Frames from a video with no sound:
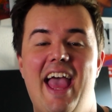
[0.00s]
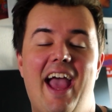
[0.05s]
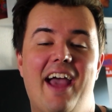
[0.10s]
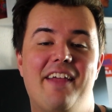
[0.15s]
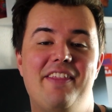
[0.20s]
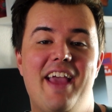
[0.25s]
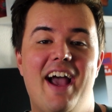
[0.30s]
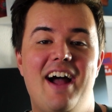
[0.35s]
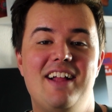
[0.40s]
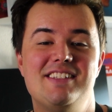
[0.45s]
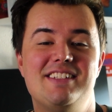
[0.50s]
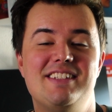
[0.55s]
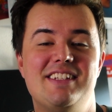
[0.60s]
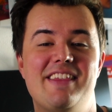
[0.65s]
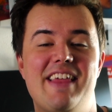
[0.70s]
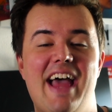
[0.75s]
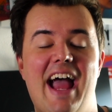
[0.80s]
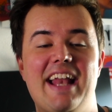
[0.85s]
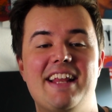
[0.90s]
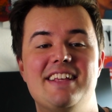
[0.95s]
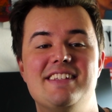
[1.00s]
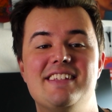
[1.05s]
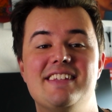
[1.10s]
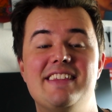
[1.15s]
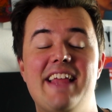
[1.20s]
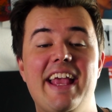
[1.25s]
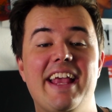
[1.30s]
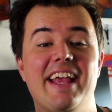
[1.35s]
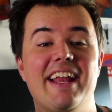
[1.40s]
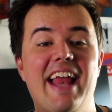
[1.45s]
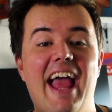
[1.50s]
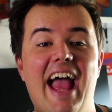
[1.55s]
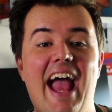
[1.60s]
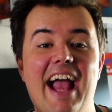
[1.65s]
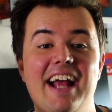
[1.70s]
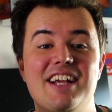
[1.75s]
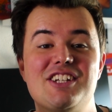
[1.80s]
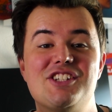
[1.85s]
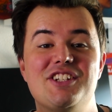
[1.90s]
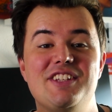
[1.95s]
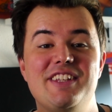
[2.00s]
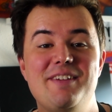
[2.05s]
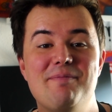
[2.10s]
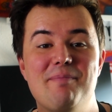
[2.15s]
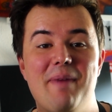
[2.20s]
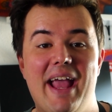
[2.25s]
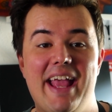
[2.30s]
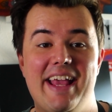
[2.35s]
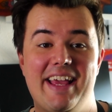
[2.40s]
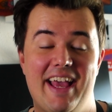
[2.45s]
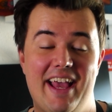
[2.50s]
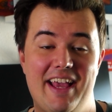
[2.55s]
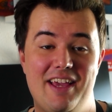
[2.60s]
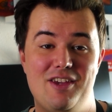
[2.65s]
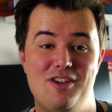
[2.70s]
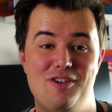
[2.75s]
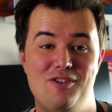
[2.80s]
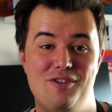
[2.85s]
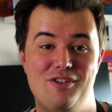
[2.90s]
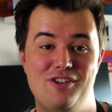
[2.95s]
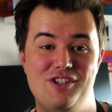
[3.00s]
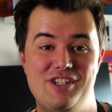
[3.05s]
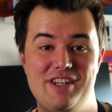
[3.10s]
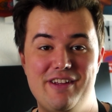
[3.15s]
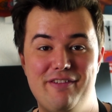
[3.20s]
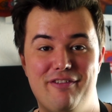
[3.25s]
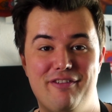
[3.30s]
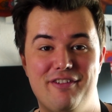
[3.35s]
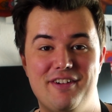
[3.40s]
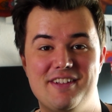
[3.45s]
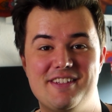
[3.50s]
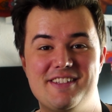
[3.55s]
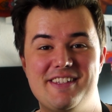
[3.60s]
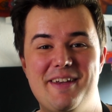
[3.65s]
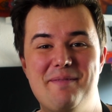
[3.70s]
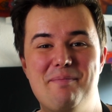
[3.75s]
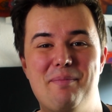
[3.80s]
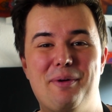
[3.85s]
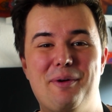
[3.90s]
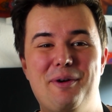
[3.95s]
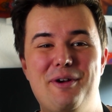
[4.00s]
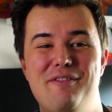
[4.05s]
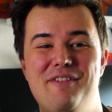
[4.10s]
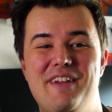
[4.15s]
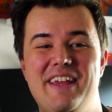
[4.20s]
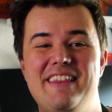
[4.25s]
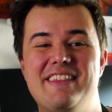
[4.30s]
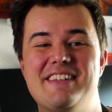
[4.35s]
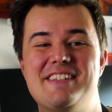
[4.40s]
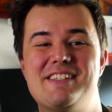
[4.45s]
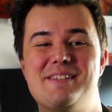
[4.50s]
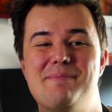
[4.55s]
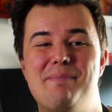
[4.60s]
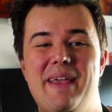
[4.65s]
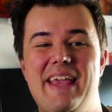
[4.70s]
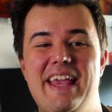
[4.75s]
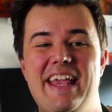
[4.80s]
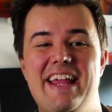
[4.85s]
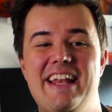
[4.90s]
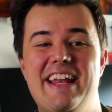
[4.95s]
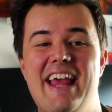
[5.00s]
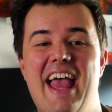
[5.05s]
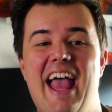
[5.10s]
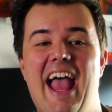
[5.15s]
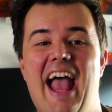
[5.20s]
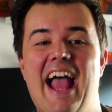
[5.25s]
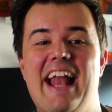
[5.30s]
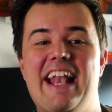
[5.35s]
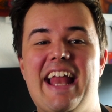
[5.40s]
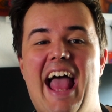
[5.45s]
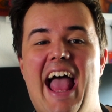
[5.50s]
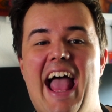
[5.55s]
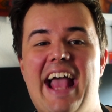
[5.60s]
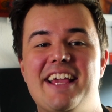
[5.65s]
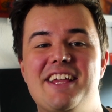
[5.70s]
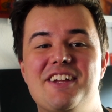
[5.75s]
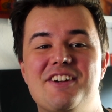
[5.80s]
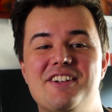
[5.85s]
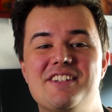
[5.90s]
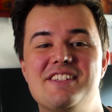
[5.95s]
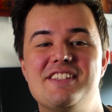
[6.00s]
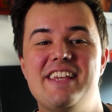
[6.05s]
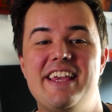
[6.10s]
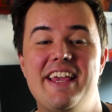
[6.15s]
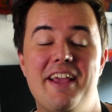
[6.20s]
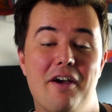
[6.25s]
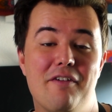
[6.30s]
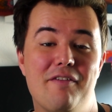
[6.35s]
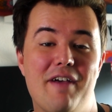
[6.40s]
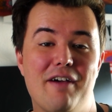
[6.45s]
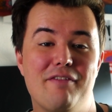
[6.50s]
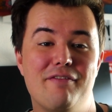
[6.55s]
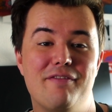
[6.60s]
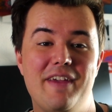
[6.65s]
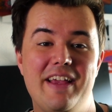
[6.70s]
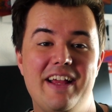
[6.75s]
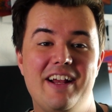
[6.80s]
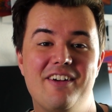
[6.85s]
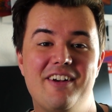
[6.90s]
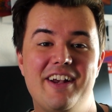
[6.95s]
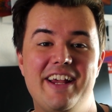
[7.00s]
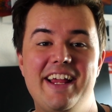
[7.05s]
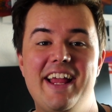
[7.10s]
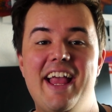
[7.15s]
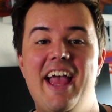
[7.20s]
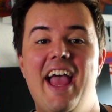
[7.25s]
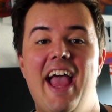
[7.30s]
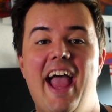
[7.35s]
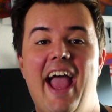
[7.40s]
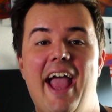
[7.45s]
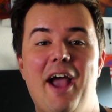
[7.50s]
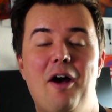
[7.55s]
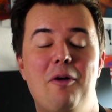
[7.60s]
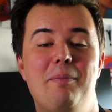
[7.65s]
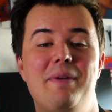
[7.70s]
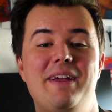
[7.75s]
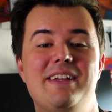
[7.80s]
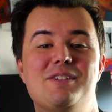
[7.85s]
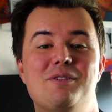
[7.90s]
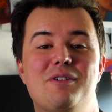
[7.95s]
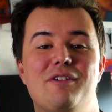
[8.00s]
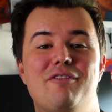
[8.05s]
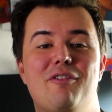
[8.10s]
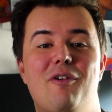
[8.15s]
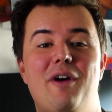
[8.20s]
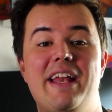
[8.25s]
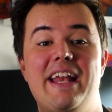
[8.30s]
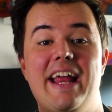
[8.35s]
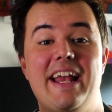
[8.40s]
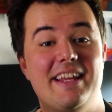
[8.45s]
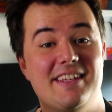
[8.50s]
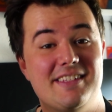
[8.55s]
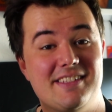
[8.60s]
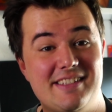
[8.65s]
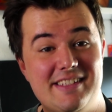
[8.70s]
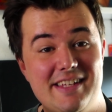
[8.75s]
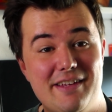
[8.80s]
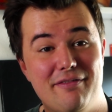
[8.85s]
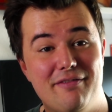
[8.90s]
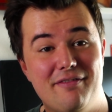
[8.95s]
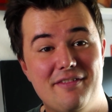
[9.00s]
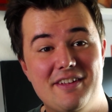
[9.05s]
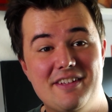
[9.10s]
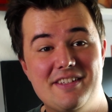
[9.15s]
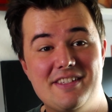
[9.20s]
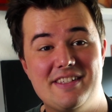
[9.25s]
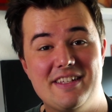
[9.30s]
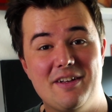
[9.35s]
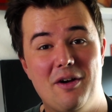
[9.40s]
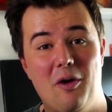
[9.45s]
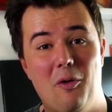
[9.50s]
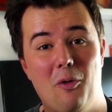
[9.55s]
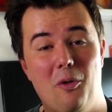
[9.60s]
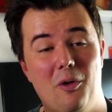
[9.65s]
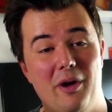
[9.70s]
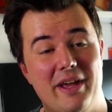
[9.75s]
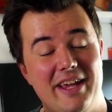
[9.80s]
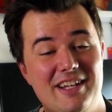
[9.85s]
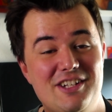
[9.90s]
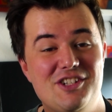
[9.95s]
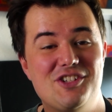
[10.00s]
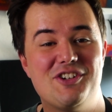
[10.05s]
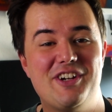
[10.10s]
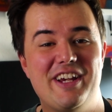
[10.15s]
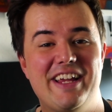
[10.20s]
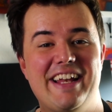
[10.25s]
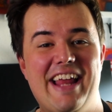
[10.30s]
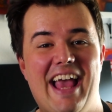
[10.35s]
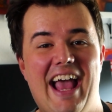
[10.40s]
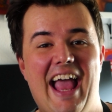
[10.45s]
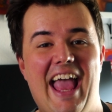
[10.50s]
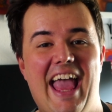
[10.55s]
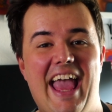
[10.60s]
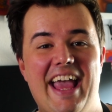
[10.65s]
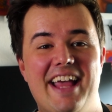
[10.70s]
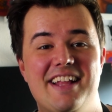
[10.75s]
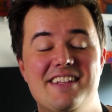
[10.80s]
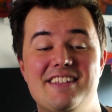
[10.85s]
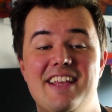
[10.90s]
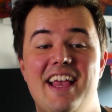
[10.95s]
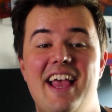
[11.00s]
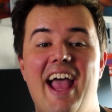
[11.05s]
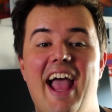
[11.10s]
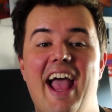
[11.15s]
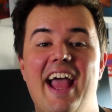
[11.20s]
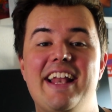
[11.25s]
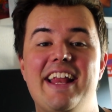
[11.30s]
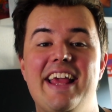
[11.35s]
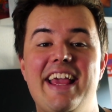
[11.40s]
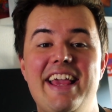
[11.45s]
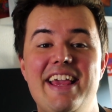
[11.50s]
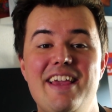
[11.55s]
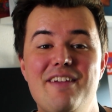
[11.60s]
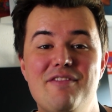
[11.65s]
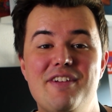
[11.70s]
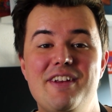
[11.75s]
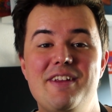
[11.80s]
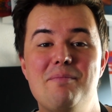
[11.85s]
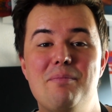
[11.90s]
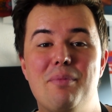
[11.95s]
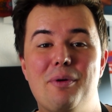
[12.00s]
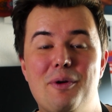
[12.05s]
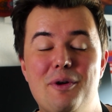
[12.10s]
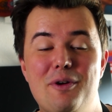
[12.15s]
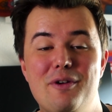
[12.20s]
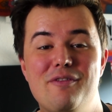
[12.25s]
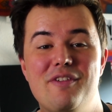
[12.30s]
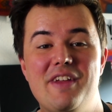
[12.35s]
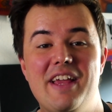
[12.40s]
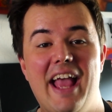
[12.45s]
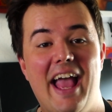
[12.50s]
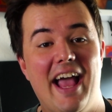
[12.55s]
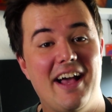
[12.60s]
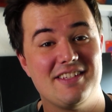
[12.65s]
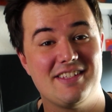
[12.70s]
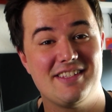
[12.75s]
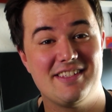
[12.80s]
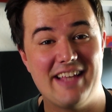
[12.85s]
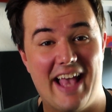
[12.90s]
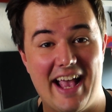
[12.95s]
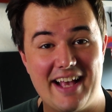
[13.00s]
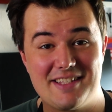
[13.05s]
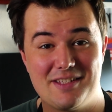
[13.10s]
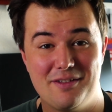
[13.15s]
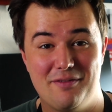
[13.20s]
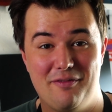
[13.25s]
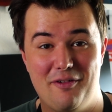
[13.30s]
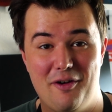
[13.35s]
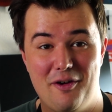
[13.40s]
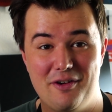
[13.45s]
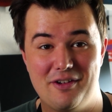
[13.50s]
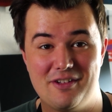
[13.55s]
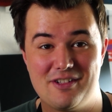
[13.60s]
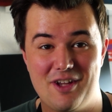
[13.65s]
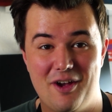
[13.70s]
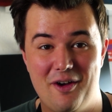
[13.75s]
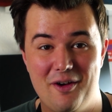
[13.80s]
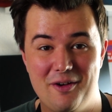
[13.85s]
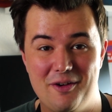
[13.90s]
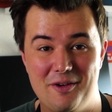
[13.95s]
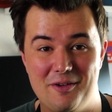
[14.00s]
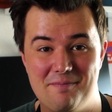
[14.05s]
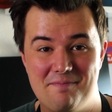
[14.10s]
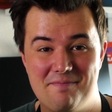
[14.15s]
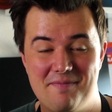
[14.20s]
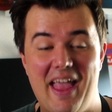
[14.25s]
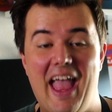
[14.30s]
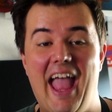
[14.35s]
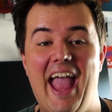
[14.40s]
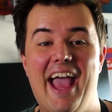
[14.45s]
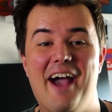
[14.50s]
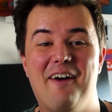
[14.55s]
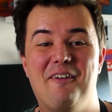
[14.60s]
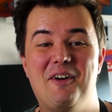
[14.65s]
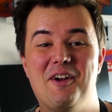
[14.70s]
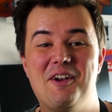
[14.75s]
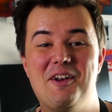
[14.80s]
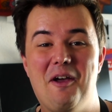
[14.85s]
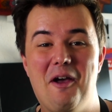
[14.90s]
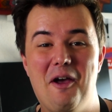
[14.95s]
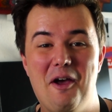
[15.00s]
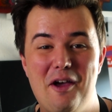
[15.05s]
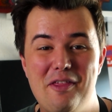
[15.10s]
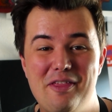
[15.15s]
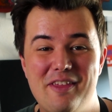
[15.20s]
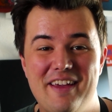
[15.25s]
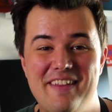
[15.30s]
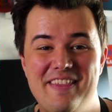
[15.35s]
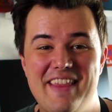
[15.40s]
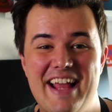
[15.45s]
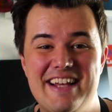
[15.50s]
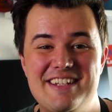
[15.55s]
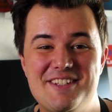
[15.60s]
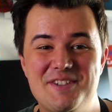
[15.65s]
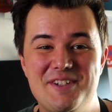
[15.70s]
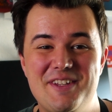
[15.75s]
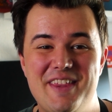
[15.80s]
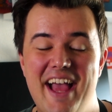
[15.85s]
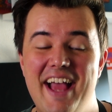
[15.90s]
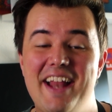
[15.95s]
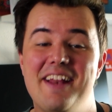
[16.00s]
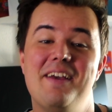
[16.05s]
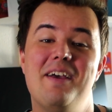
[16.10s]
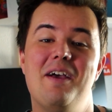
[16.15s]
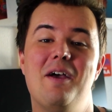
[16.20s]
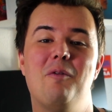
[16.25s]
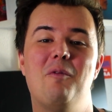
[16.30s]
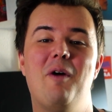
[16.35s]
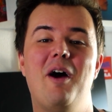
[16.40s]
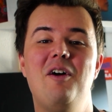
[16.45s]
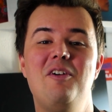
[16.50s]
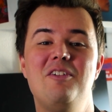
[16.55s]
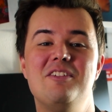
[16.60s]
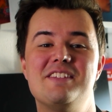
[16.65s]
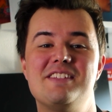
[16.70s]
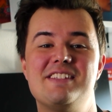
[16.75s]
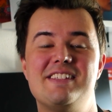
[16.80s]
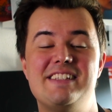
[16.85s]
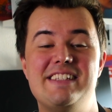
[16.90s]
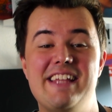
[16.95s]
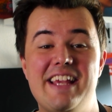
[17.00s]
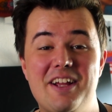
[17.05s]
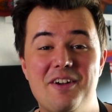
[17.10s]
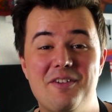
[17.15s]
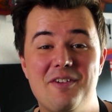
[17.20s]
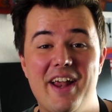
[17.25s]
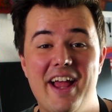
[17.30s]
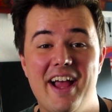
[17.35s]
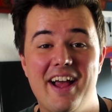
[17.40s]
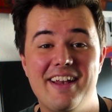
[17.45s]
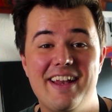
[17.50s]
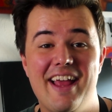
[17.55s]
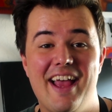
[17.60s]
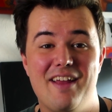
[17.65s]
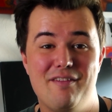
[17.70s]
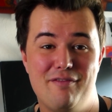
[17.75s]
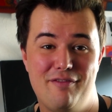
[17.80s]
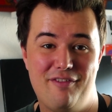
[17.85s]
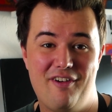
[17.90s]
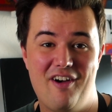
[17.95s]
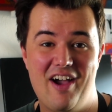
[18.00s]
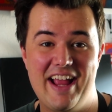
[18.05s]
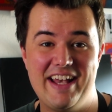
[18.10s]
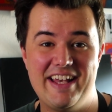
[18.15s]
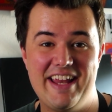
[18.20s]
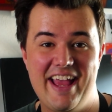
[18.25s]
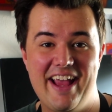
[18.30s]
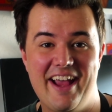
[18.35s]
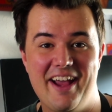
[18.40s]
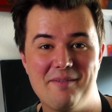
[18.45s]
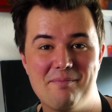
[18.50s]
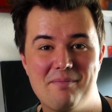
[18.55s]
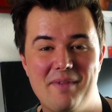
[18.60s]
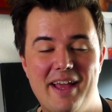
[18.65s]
And the answer to that is that they can actually make a huge difference, improving the speed and accuracy of our fingering, helping to avoid any stiffness or injury in our hands, and even improving our saxophone tone. How on earth can they do that? Well, stick around and find out.